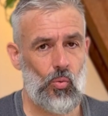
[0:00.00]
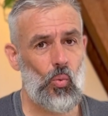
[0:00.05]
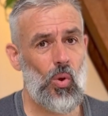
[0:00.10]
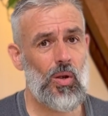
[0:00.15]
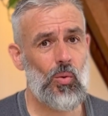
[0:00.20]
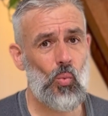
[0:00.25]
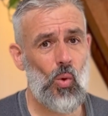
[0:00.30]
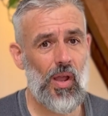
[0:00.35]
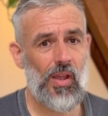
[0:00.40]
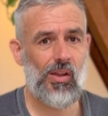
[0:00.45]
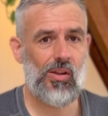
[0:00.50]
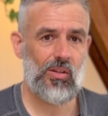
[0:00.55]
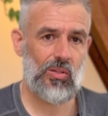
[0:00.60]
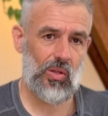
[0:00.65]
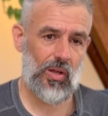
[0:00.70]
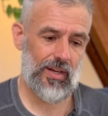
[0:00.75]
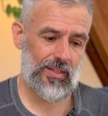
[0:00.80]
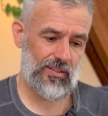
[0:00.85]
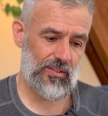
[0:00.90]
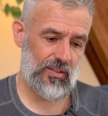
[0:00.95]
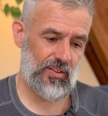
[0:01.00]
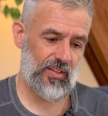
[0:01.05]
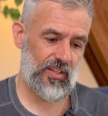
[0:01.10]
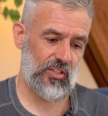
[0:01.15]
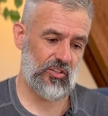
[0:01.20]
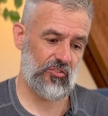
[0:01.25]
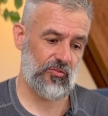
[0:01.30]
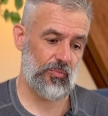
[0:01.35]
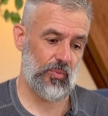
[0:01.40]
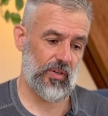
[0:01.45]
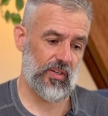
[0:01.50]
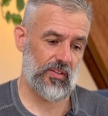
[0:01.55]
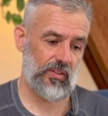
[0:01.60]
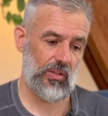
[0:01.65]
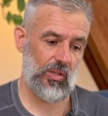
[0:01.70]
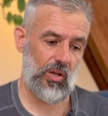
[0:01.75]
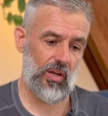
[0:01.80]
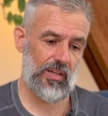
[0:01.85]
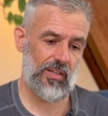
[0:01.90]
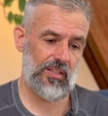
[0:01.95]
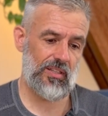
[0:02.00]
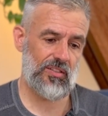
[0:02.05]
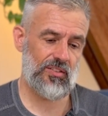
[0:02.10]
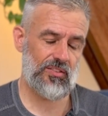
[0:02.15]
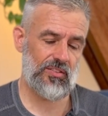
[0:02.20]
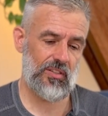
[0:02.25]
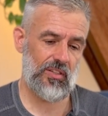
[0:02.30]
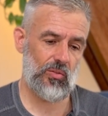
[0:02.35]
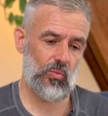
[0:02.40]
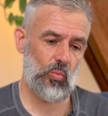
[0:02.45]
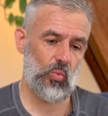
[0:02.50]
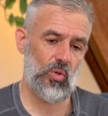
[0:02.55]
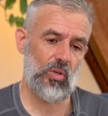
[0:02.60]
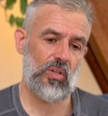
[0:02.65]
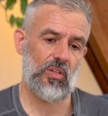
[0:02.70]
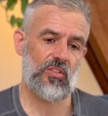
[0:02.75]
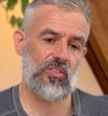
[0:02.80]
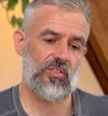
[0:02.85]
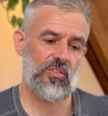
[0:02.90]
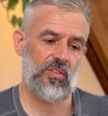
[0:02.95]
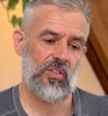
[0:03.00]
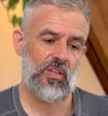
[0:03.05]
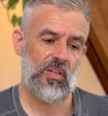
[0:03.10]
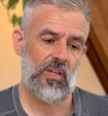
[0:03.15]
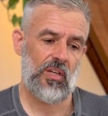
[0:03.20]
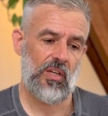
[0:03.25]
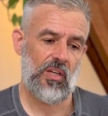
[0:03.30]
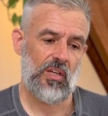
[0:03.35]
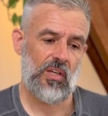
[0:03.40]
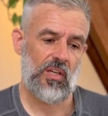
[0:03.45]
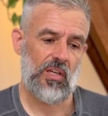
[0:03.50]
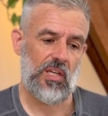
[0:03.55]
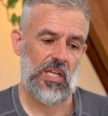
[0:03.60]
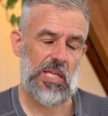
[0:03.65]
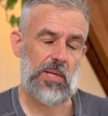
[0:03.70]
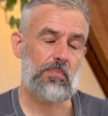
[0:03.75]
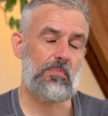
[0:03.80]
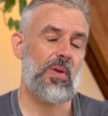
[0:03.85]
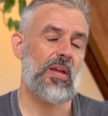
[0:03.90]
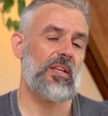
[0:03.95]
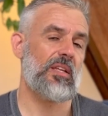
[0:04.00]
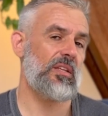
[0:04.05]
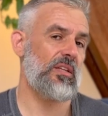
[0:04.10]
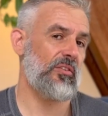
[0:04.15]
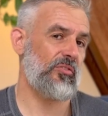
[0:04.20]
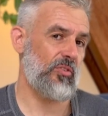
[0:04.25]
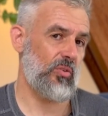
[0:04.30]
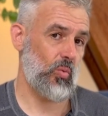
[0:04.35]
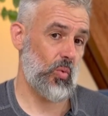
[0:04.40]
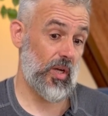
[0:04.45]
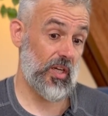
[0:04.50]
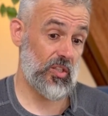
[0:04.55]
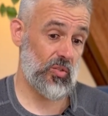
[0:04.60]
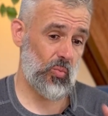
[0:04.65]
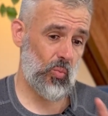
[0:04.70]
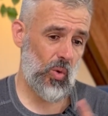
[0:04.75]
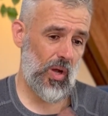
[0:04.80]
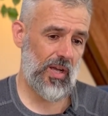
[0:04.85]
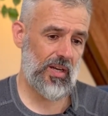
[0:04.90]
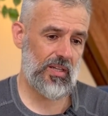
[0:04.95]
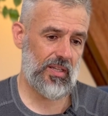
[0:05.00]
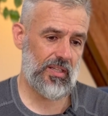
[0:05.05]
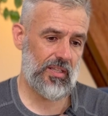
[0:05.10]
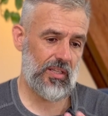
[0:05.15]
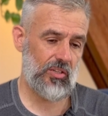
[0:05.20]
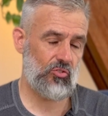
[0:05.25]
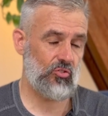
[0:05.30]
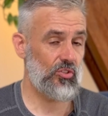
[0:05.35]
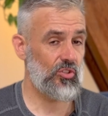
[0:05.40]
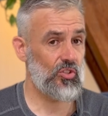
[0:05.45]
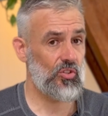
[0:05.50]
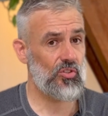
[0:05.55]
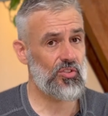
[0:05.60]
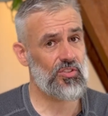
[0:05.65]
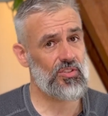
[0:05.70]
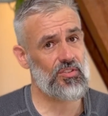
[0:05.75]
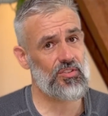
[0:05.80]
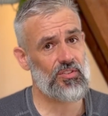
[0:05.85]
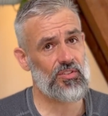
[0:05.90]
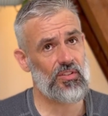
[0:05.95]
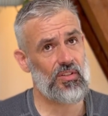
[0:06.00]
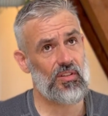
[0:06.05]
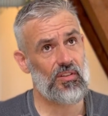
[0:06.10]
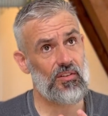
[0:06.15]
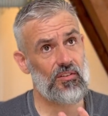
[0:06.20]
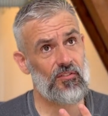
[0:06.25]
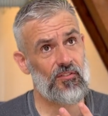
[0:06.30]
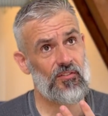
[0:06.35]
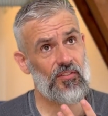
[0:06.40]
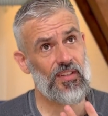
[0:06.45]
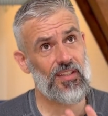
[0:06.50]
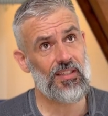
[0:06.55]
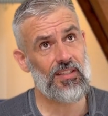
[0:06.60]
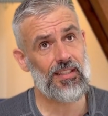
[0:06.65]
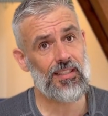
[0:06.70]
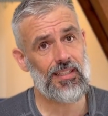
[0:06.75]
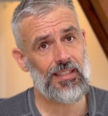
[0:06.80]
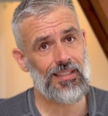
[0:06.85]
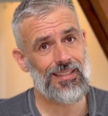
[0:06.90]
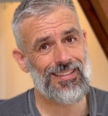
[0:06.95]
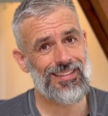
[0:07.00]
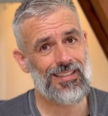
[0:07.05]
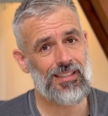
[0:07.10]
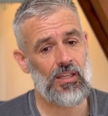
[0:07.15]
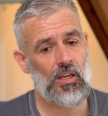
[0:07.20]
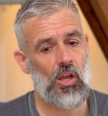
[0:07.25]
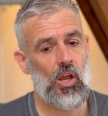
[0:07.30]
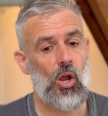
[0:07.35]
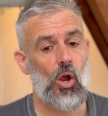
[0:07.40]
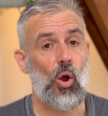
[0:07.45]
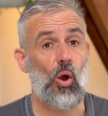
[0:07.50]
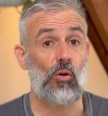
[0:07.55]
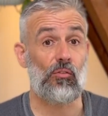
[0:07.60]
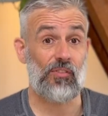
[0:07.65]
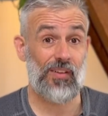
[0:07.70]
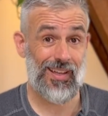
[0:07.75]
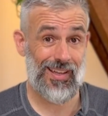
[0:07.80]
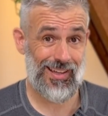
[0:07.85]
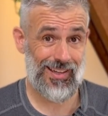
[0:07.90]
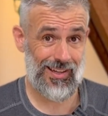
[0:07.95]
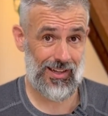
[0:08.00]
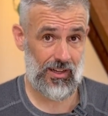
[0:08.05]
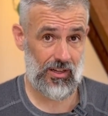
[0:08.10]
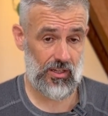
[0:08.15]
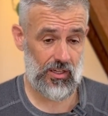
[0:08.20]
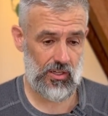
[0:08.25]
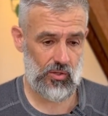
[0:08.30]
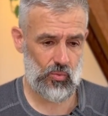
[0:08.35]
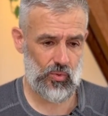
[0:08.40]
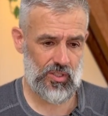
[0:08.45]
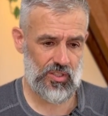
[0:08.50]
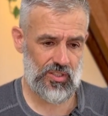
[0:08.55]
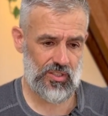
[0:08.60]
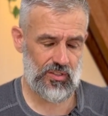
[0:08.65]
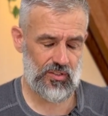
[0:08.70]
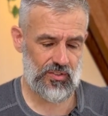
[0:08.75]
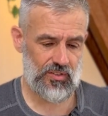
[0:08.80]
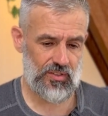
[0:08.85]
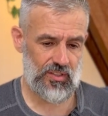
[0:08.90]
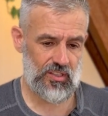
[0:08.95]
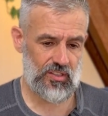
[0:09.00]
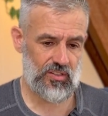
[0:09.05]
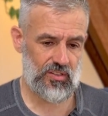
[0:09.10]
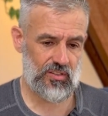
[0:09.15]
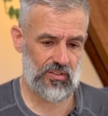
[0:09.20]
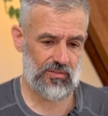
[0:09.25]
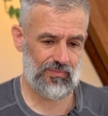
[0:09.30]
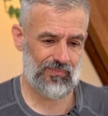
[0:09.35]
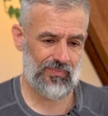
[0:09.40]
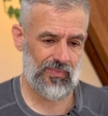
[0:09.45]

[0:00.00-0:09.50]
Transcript: one way I like to think of breathe light is it works in many different ways. One, it introduces the feeling of air hunger, which is this